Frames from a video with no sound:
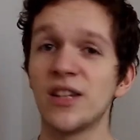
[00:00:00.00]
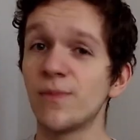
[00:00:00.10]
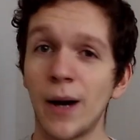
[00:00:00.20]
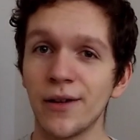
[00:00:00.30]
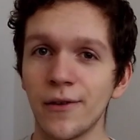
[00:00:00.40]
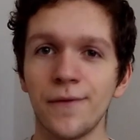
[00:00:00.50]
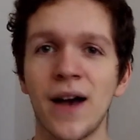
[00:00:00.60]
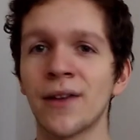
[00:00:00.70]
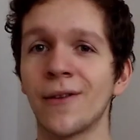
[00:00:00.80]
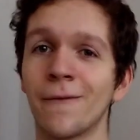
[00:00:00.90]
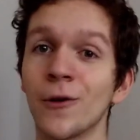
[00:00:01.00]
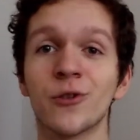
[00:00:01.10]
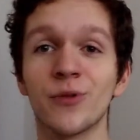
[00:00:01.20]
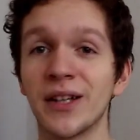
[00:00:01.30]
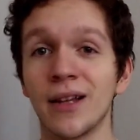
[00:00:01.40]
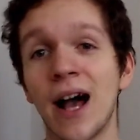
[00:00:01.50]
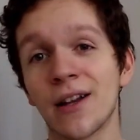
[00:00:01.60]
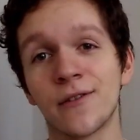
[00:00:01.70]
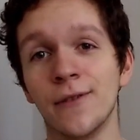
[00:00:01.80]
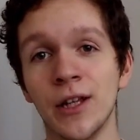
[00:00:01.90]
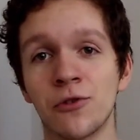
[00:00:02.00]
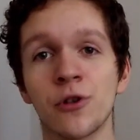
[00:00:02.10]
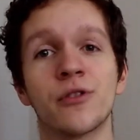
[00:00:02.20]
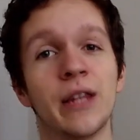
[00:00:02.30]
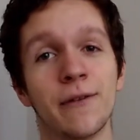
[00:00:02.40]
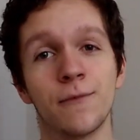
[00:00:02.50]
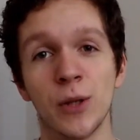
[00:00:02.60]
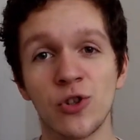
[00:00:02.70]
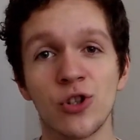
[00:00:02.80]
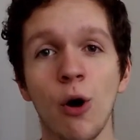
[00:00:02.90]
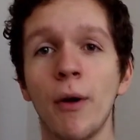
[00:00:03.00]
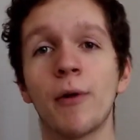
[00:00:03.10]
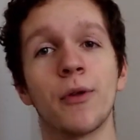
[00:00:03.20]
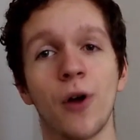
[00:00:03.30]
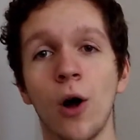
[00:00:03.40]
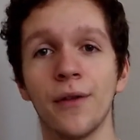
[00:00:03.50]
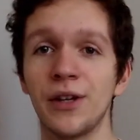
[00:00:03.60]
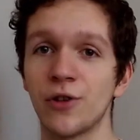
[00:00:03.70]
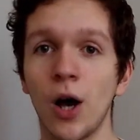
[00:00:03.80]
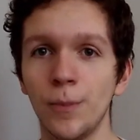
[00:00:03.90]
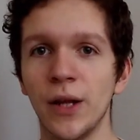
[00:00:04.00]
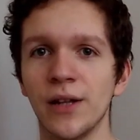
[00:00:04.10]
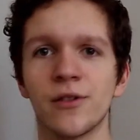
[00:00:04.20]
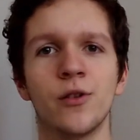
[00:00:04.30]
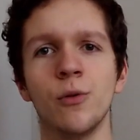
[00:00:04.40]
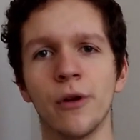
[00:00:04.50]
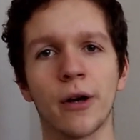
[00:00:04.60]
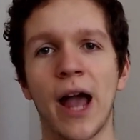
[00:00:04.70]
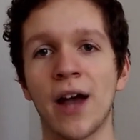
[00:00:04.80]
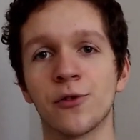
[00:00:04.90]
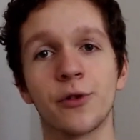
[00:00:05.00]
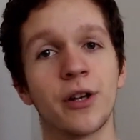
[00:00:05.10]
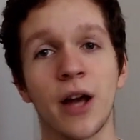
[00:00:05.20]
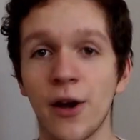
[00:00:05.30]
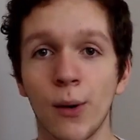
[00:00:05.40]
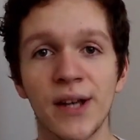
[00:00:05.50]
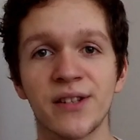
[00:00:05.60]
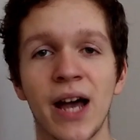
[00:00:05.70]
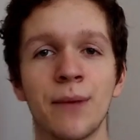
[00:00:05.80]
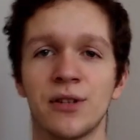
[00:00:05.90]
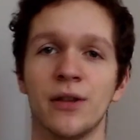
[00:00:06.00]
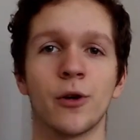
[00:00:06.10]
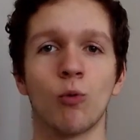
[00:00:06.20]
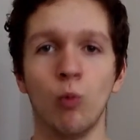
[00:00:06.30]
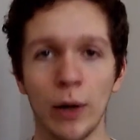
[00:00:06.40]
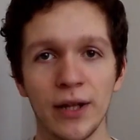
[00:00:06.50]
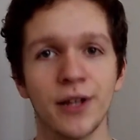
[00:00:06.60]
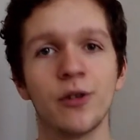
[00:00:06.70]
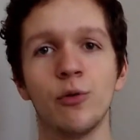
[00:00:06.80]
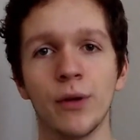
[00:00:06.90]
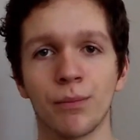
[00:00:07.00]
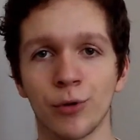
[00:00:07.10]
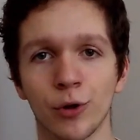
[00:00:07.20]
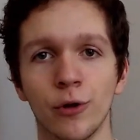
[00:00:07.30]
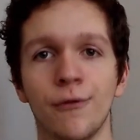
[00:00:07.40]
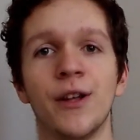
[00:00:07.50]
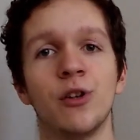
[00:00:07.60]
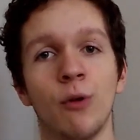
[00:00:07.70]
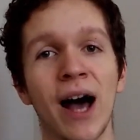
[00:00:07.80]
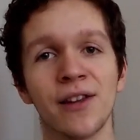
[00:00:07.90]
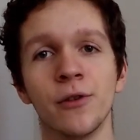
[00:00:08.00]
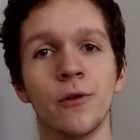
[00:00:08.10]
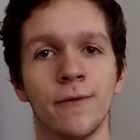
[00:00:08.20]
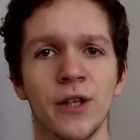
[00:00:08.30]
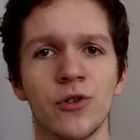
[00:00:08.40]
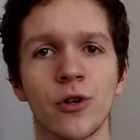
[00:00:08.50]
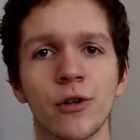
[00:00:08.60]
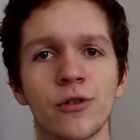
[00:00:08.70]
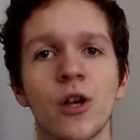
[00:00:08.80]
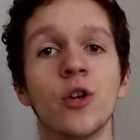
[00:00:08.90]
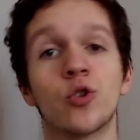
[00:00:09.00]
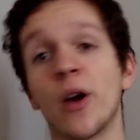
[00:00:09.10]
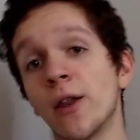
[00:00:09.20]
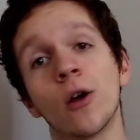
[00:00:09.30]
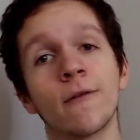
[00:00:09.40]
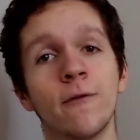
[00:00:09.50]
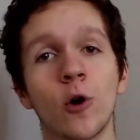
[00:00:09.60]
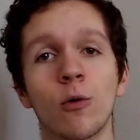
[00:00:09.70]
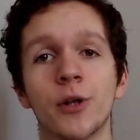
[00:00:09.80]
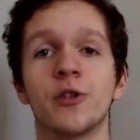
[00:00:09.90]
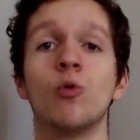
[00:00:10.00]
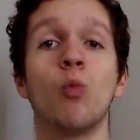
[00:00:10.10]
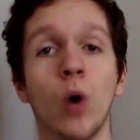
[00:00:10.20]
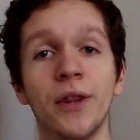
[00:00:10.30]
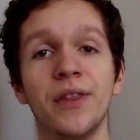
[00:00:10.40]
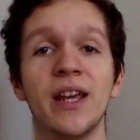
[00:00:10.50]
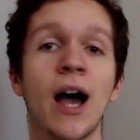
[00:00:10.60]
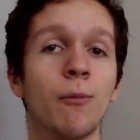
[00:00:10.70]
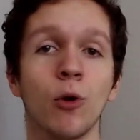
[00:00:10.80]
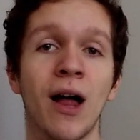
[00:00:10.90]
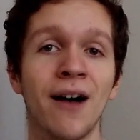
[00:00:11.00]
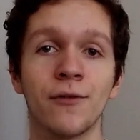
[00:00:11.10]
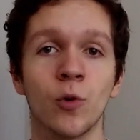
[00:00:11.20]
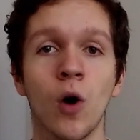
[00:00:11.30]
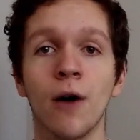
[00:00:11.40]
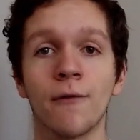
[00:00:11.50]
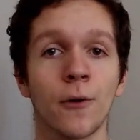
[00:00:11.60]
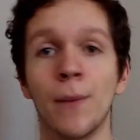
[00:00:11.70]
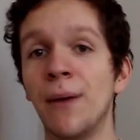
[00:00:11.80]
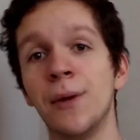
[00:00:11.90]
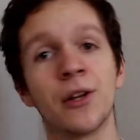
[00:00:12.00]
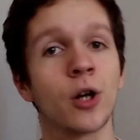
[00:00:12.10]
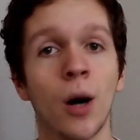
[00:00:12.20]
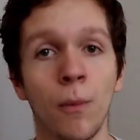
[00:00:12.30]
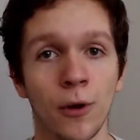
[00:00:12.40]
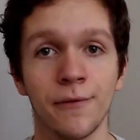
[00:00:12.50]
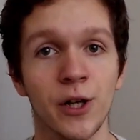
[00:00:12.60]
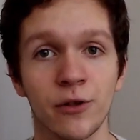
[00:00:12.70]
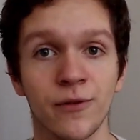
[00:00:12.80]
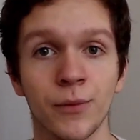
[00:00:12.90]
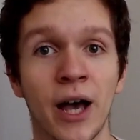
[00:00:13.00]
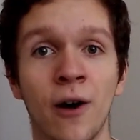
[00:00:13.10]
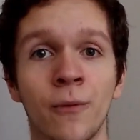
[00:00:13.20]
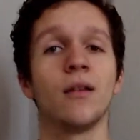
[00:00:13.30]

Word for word: Despite the fact that Firstrade lacks features they've been showing with all these updates to their Android and iOS apps, that they're willing to improve and to add new features, so I look forward to what the app will have to offer maybe in a couple of years from now.